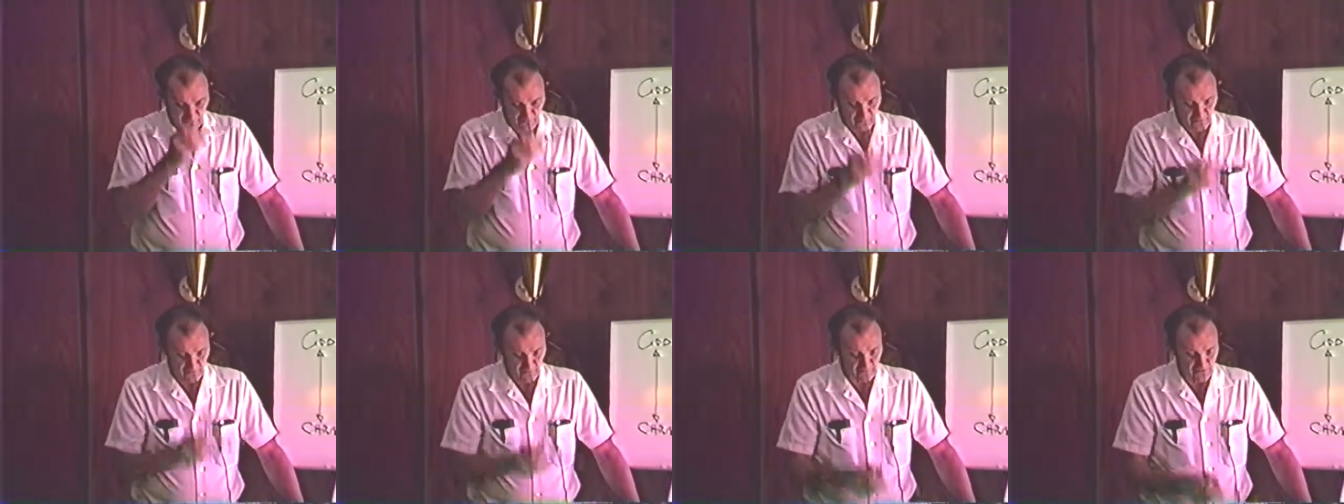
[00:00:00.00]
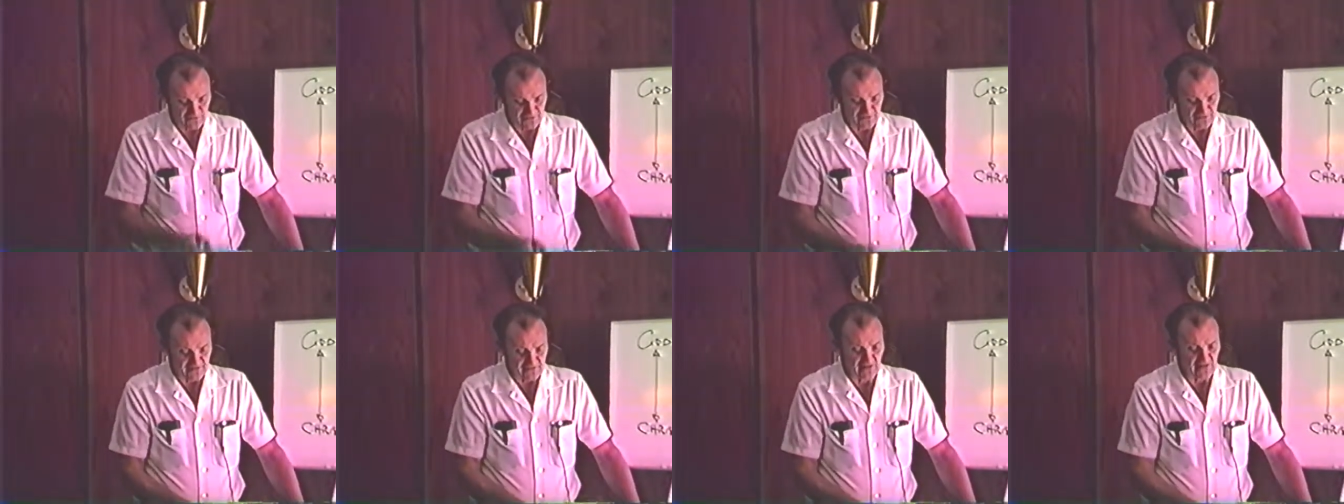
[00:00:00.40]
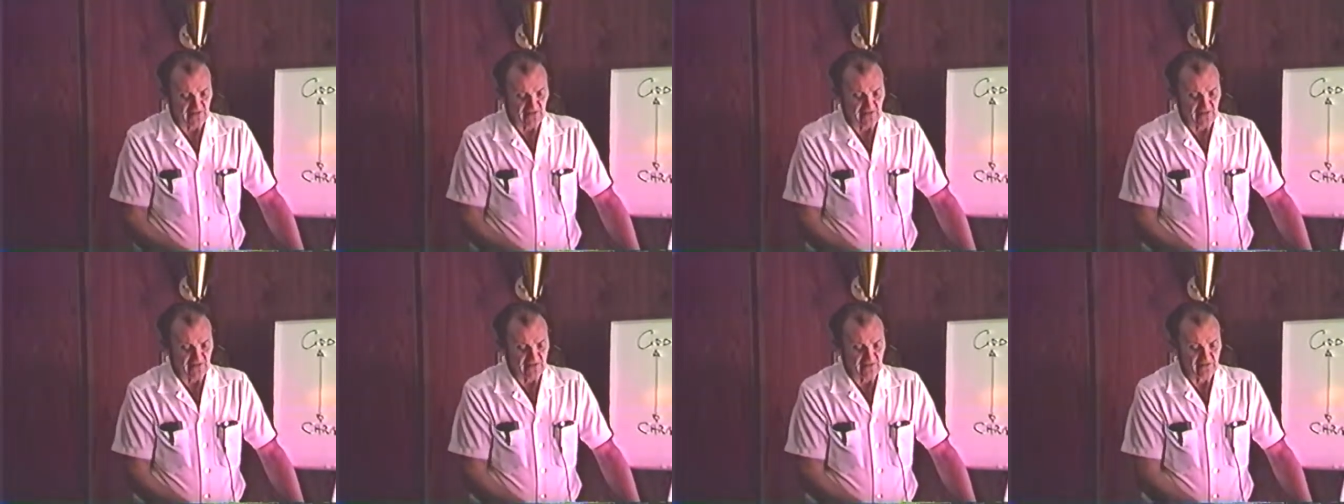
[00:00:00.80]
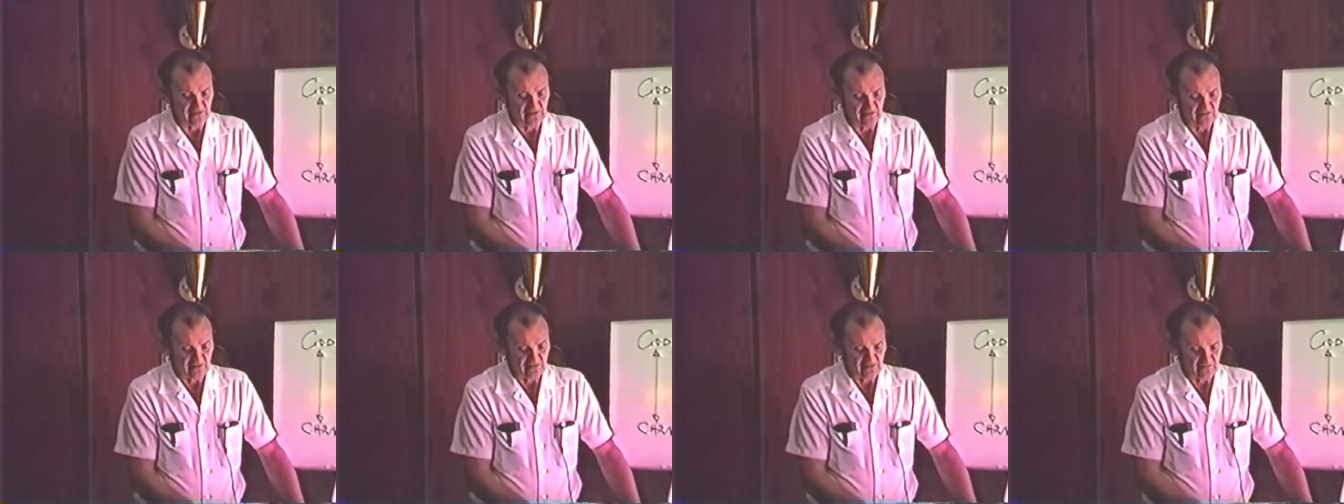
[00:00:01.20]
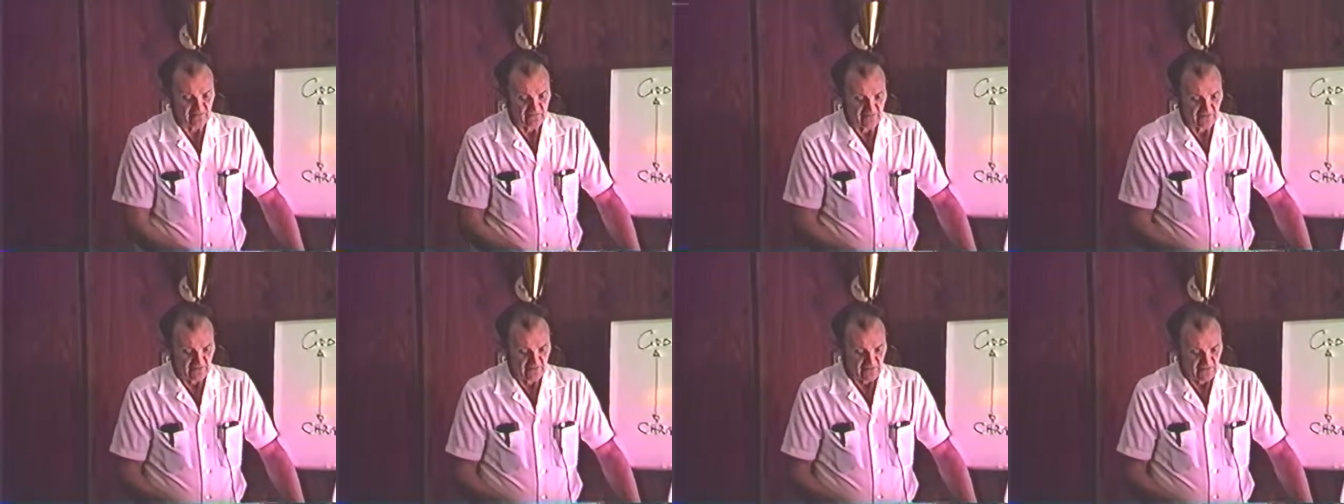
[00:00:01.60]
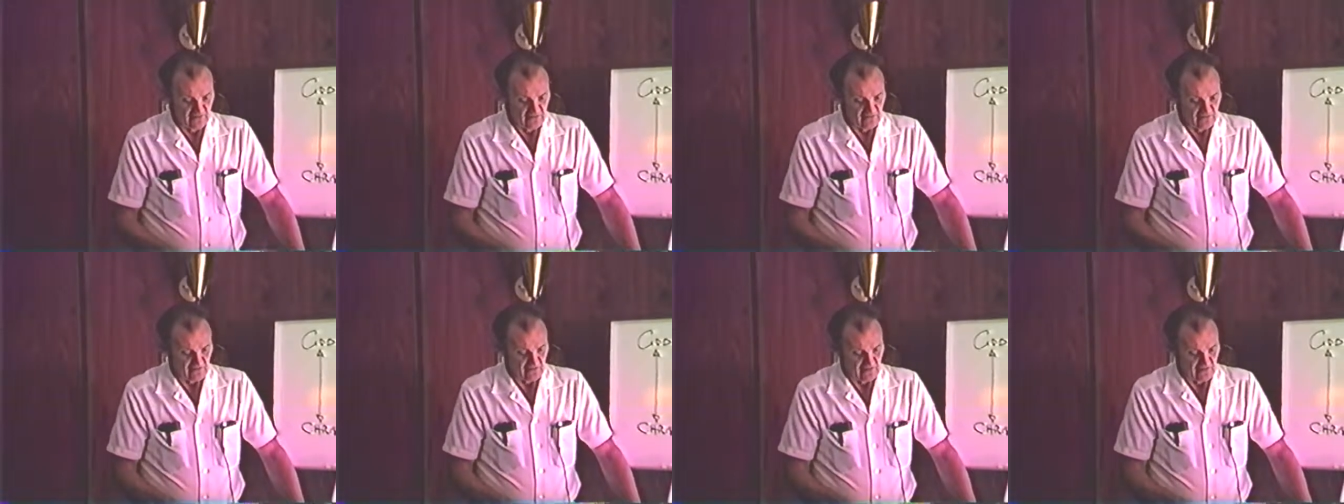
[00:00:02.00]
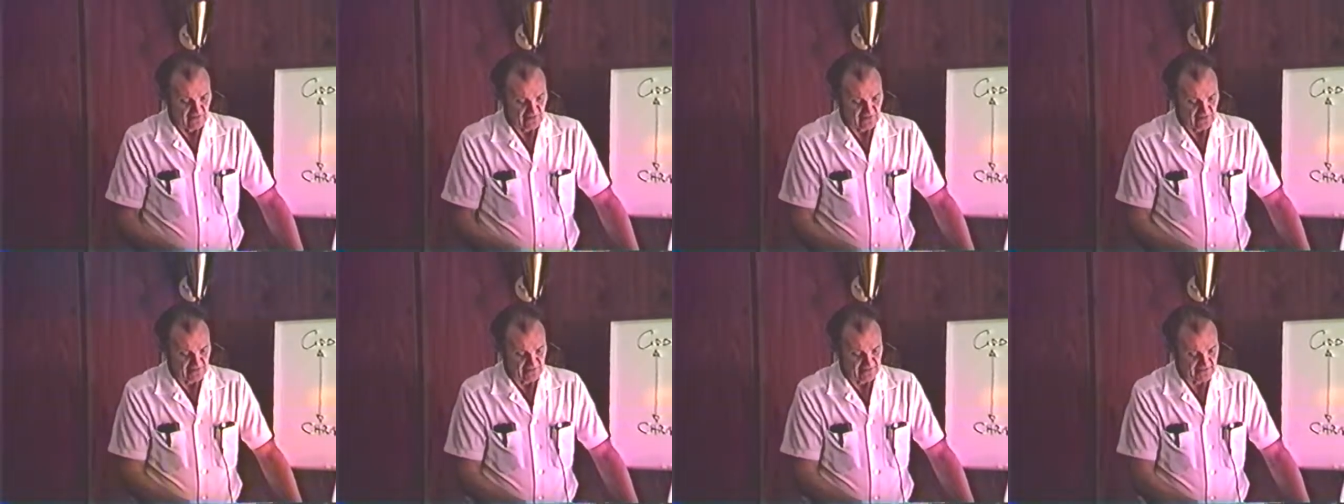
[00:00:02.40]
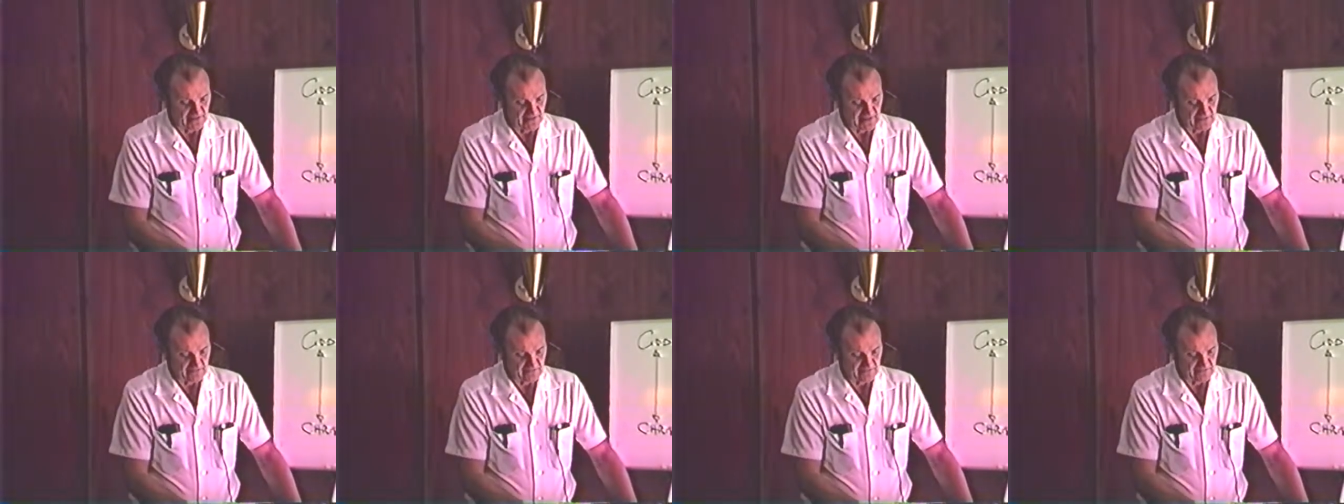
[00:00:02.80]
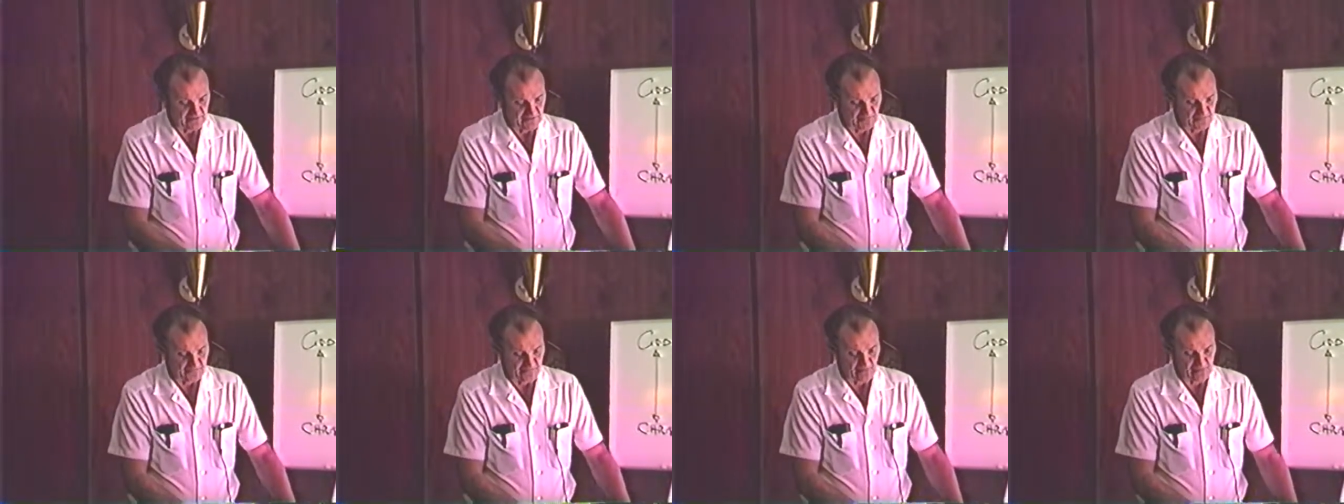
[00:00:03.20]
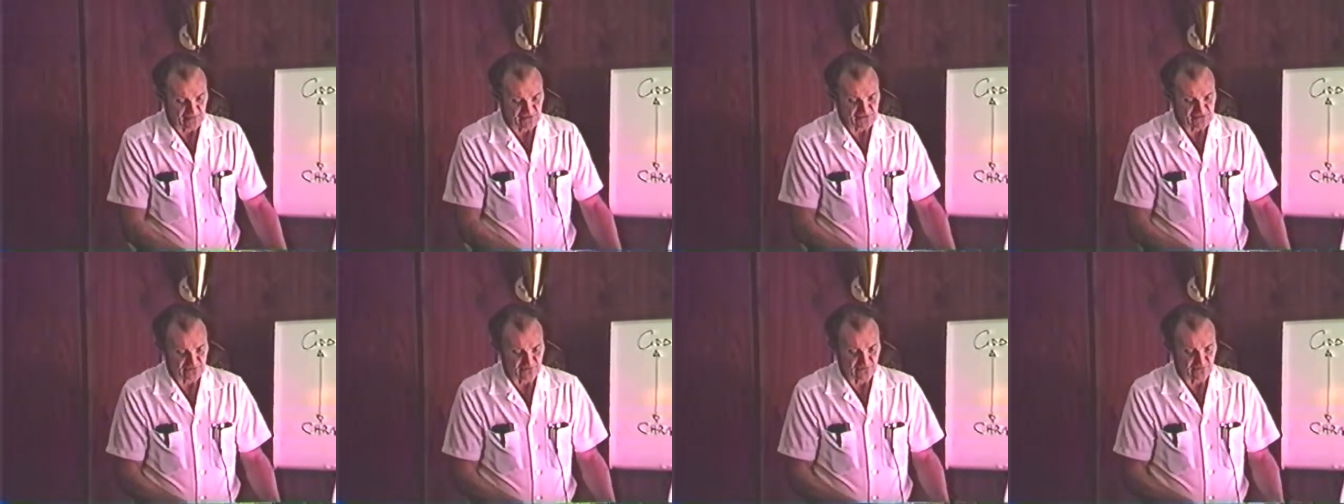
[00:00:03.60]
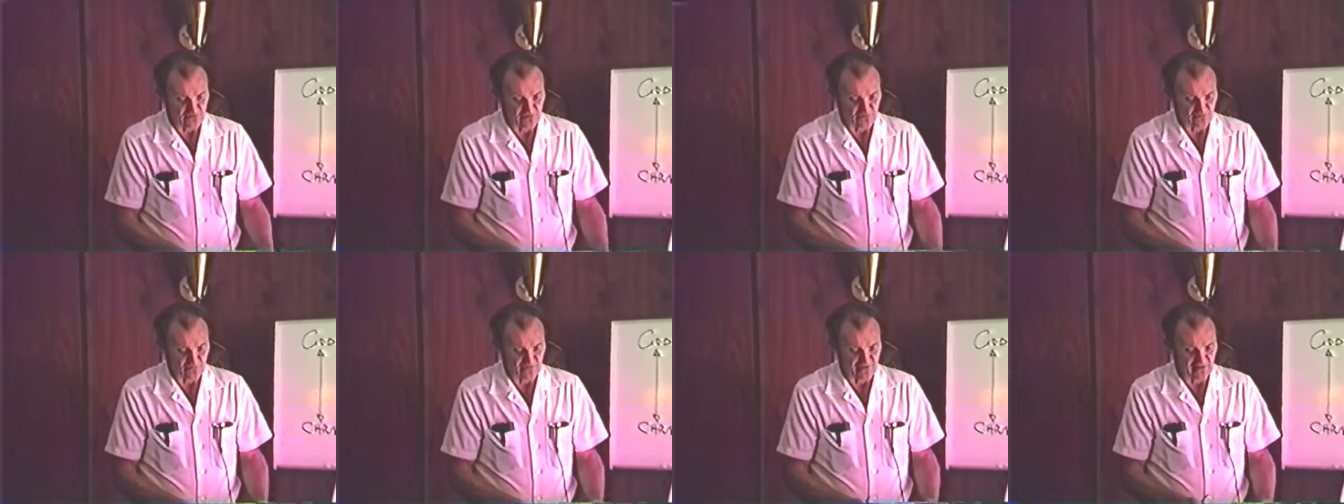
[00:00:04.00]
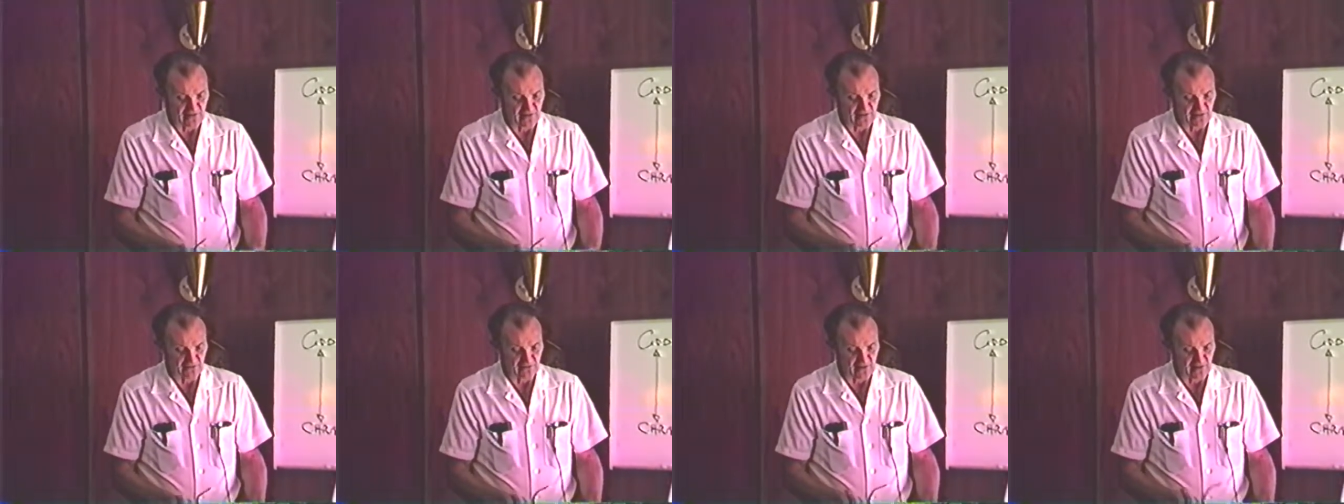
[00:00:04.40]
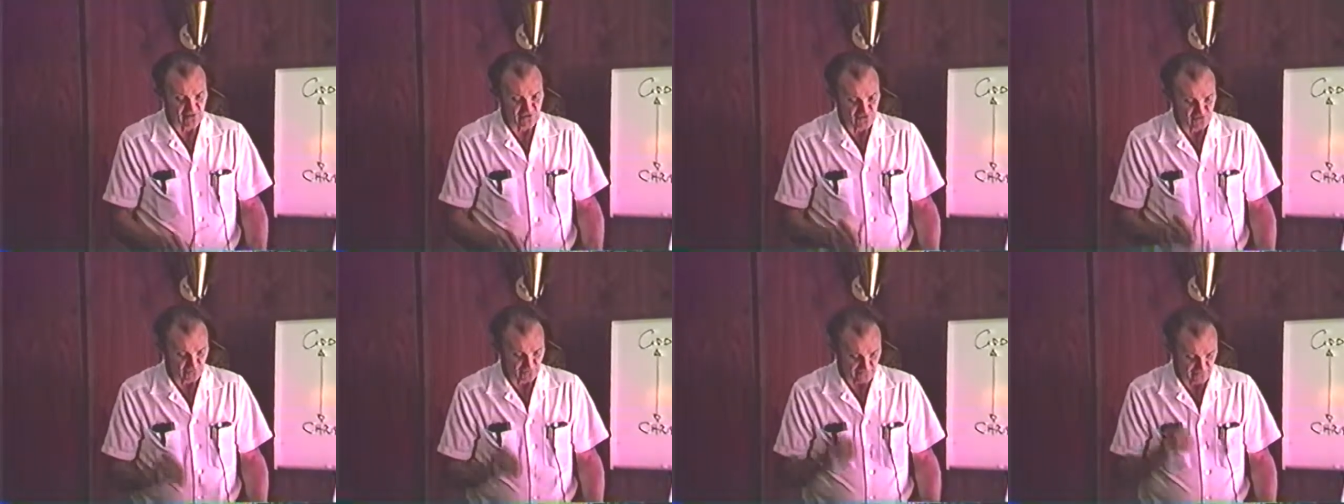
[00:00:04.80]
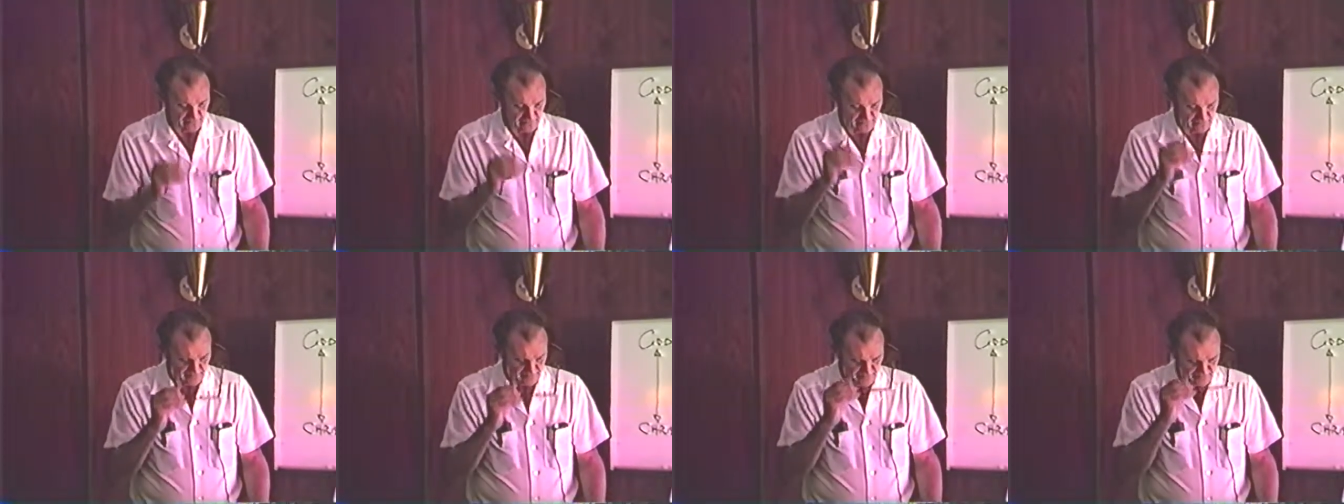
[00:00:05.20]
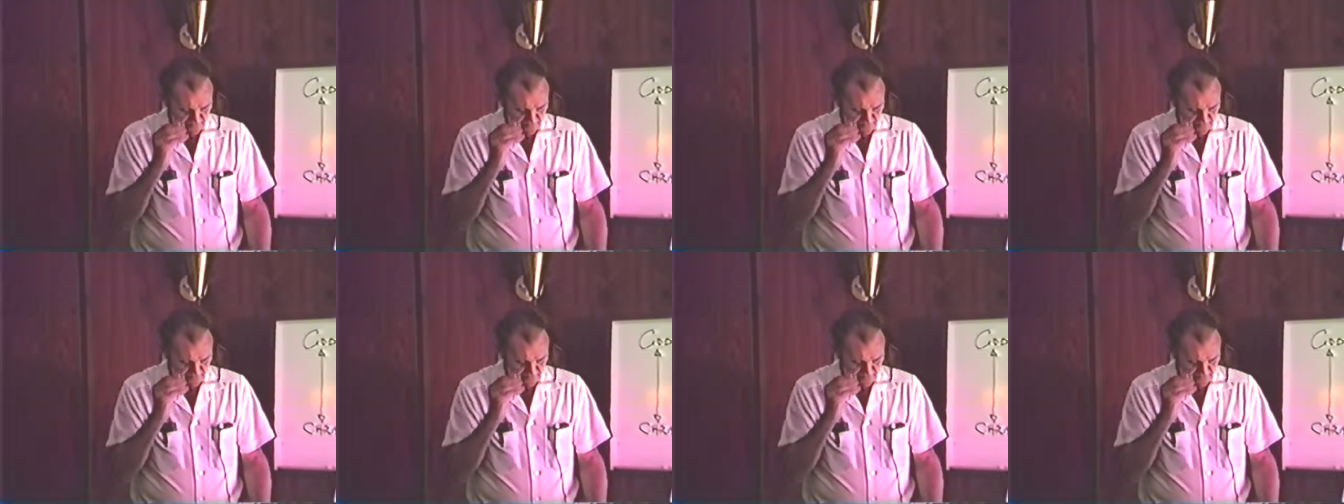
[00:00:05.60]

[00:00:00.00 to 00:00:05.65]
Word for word: when we today claim the promises of God in regard to our children,